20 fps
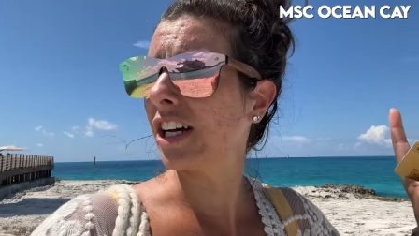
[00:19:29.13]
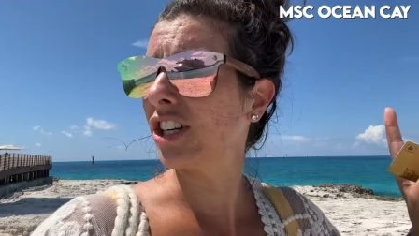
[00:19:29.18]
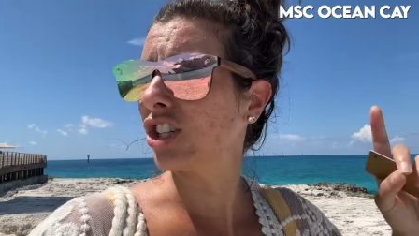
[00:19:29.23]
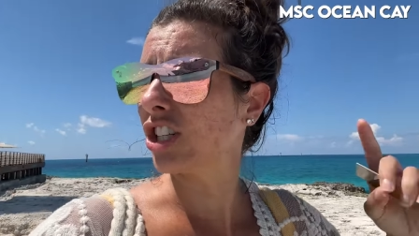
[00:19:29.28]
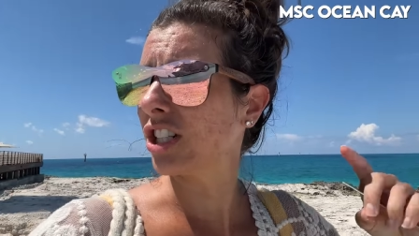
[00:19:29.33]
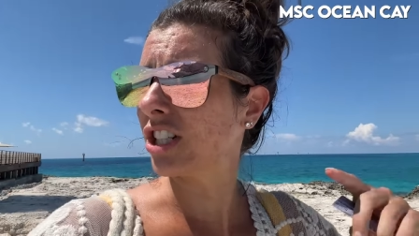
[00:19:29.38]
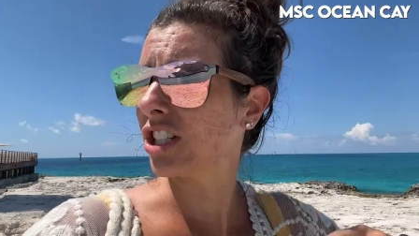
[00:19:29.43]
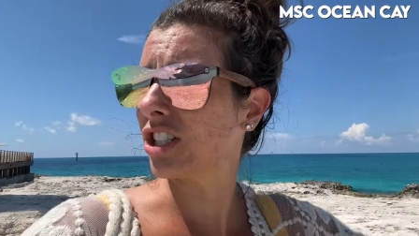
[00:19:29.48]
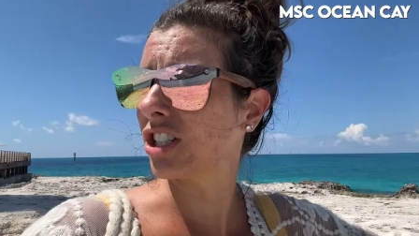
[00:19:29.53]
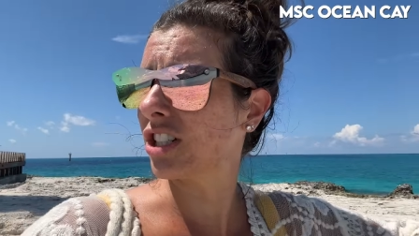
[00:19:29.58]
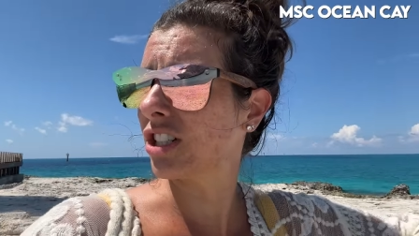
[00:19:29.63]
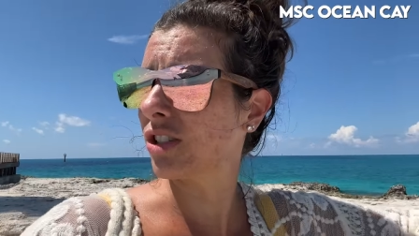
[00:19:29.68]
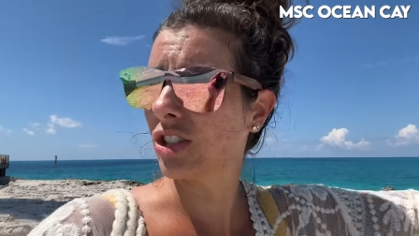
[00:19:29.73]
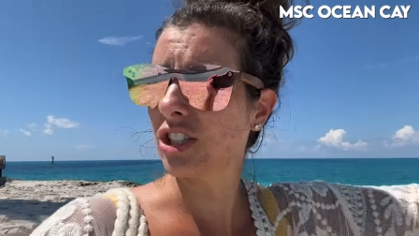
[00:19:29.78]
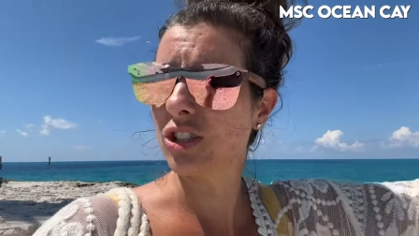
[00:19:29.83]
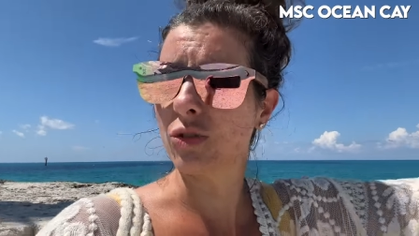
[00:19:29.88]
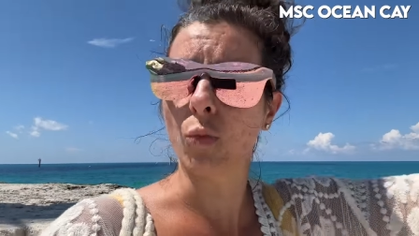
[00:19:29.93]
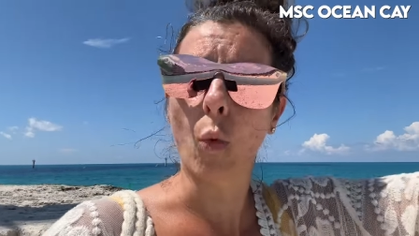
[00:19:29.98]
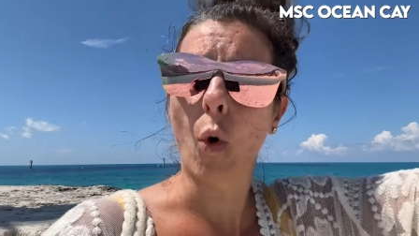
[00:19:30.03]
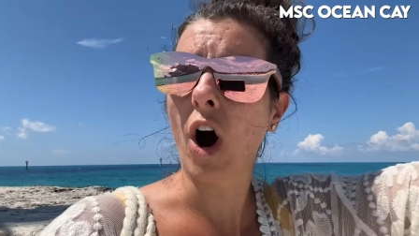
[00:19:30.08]
just
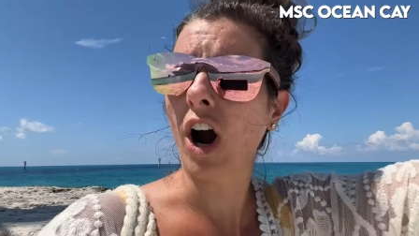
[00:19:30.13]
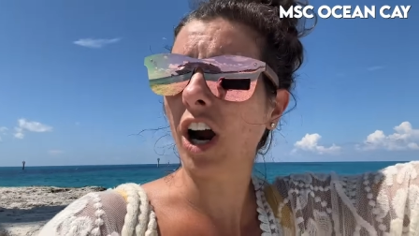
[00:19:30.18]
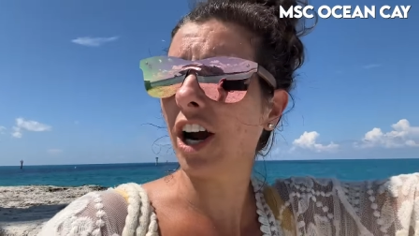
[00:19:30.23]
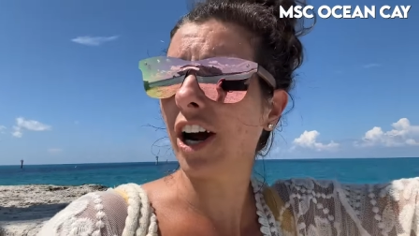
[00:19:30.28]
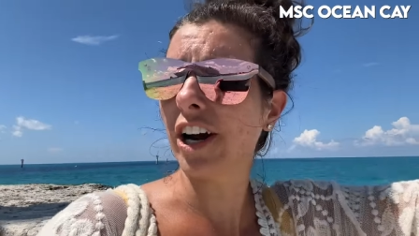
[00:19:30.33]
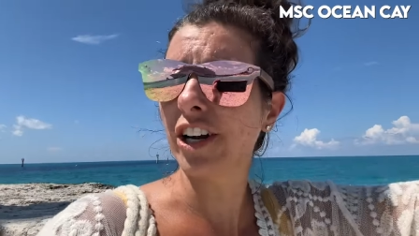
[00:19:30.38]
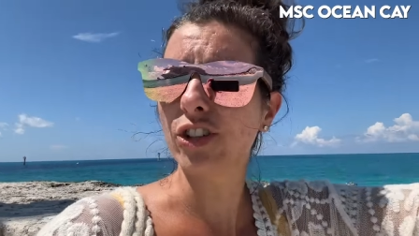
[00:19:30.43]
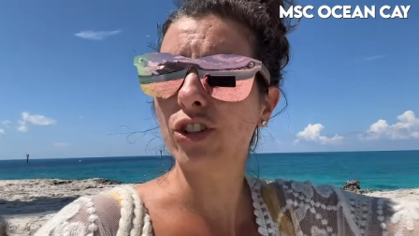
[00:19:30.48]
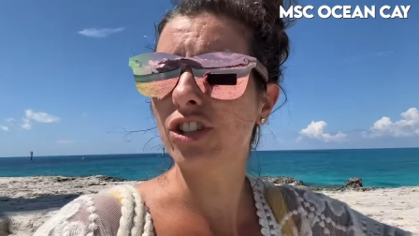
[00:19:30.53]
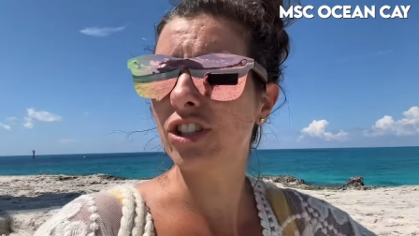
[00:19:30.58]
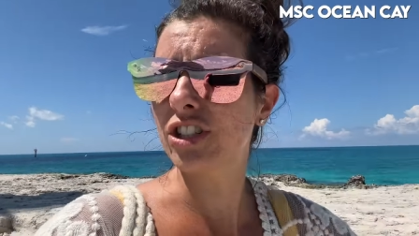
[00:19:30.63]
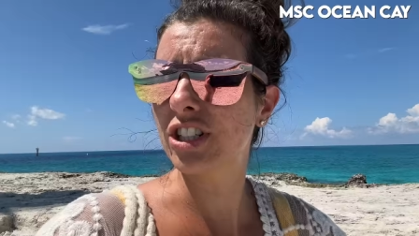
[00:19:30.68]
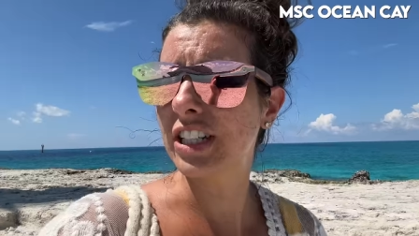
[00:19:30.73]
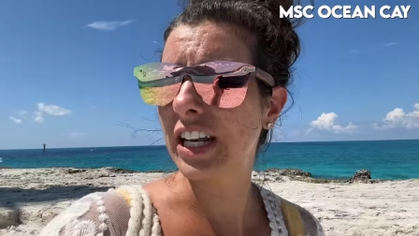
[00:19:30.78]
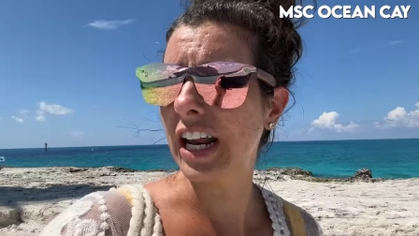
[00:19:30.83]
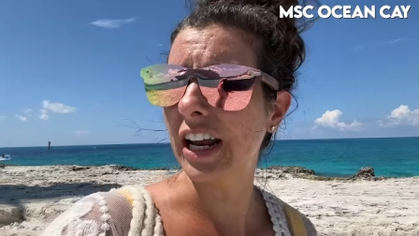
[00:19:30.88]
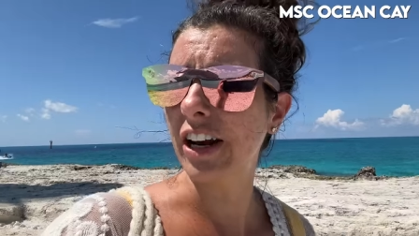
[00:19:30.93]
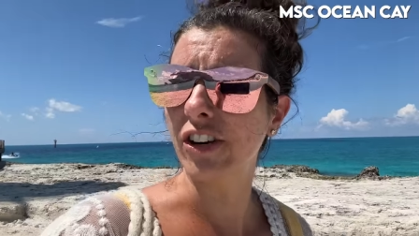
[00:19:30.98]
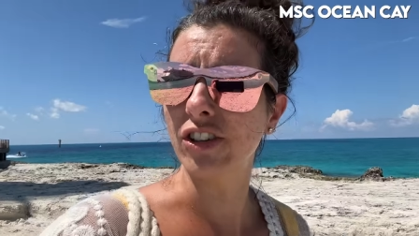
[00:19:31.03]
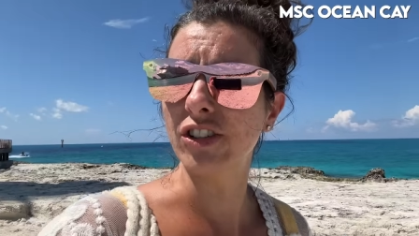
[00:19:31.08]
walk 100
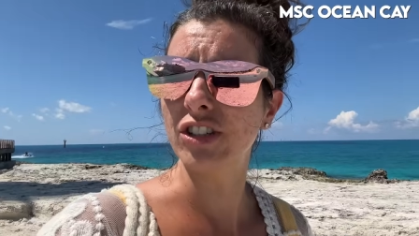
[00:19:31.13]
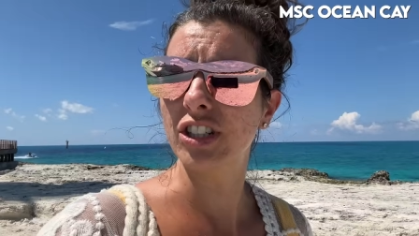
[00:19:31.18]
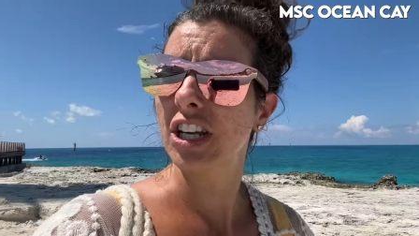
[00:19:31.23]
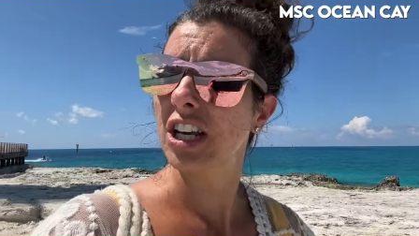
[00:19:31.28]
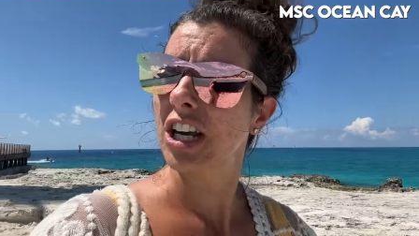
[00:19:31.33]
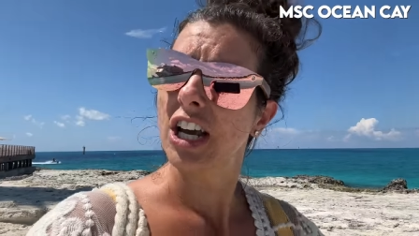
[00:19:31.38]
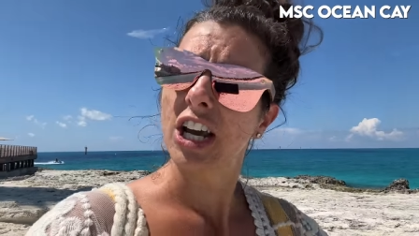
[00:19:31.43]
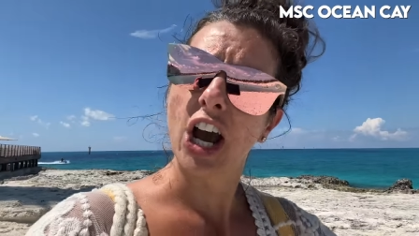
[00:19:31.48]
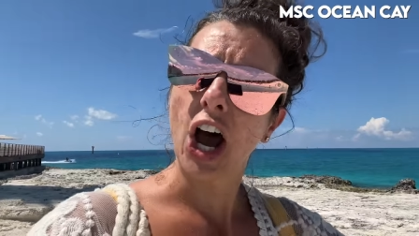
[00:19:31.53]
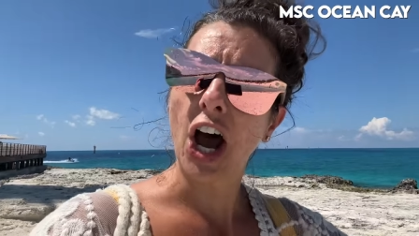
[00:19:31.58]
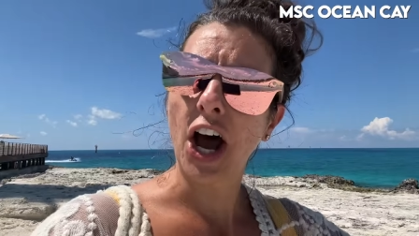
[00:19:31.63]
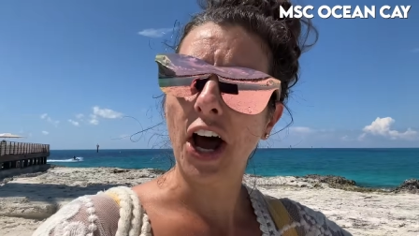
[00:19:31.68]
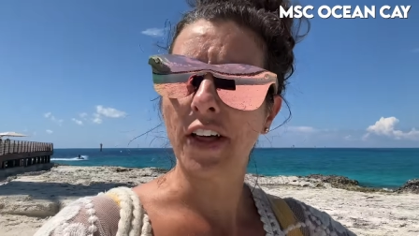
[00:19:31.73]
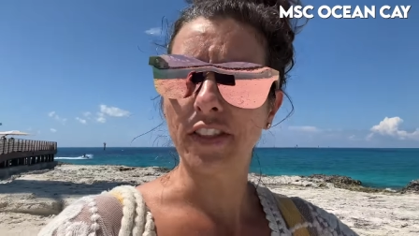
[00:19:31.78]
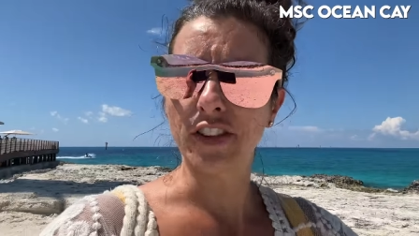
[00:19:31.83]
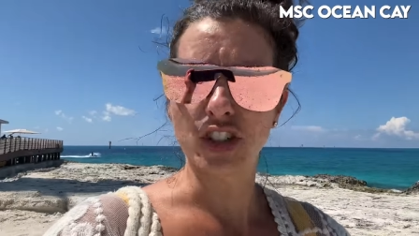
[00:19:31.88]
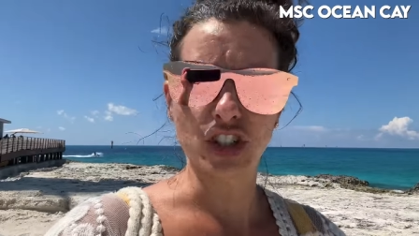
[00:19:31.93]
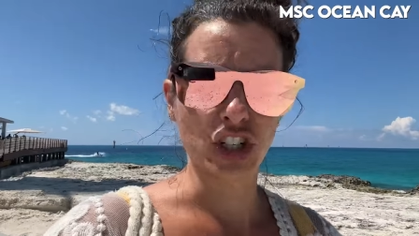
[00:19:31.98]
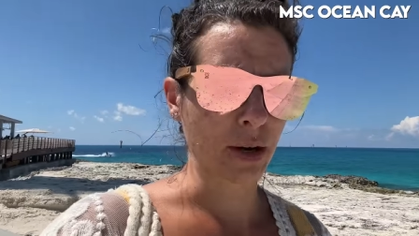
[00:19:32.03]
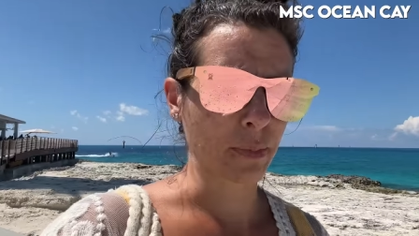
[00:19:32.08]
stairs on
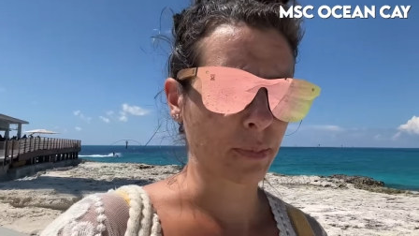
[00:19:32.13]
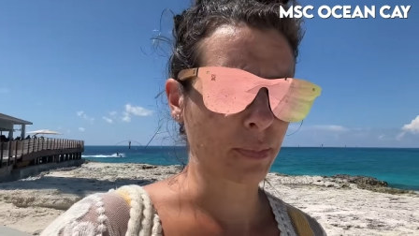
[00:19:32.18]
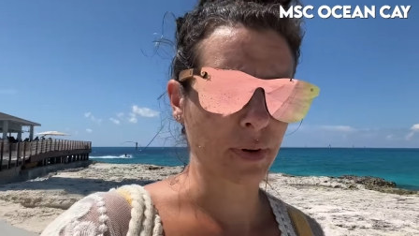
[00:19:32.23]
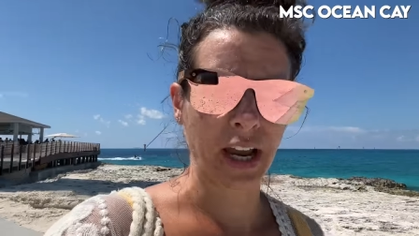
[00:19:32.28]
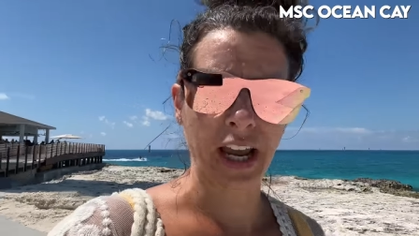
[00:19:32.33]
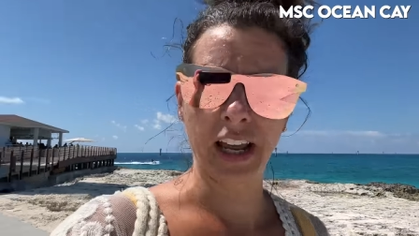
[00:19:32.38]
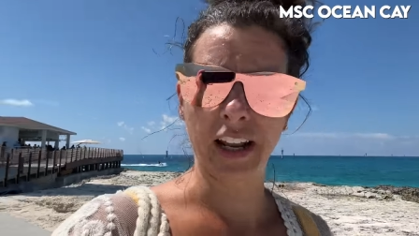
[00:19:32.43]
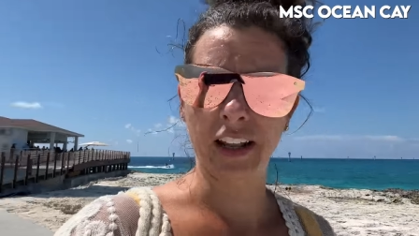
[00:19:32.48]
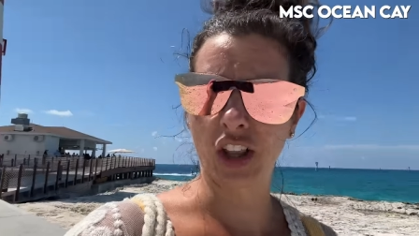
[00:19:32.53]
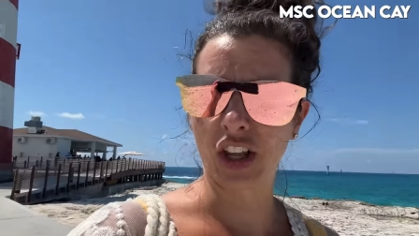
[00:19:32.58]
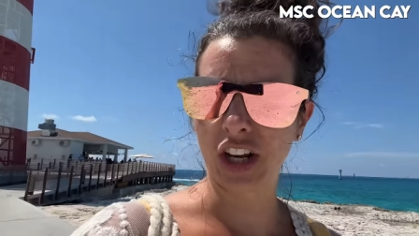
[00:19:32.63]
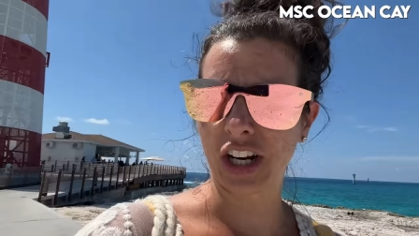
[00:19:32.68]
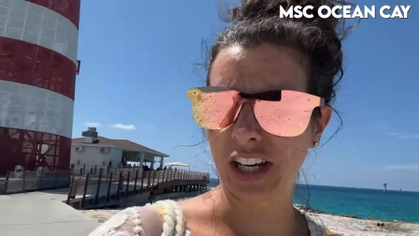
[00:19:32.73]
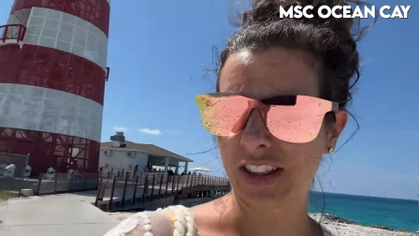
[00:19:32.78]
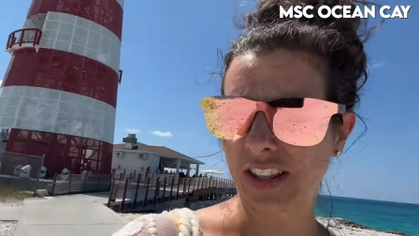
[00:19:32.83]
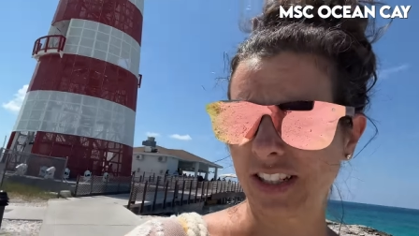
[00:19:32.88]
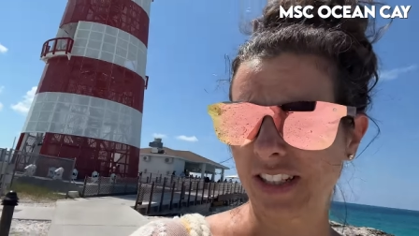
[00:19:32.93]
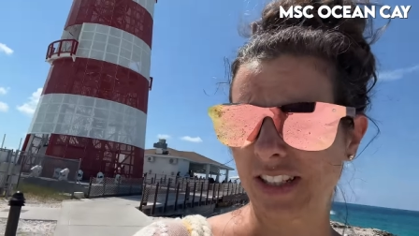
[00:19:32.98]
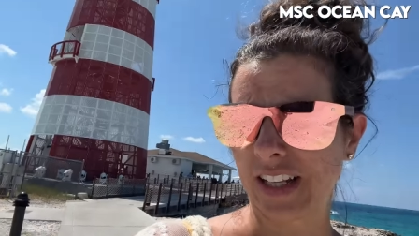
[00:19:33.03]
the ship and look at this